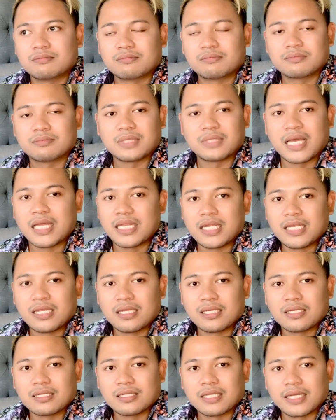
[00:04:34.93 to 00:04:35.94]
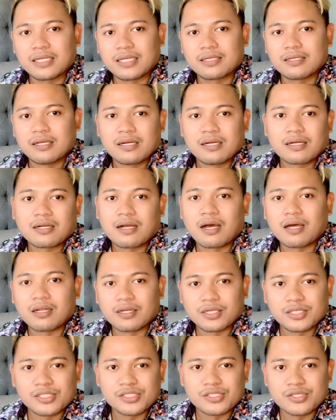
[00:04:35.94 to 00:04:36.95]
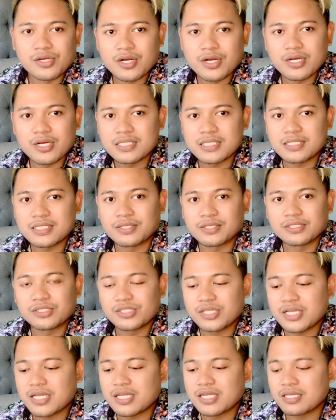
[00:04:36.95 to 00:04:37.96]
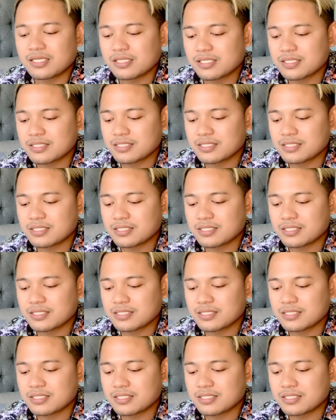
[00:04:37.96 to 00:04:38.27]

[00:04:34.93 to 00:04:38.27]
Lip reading: any like color shirts or jeans.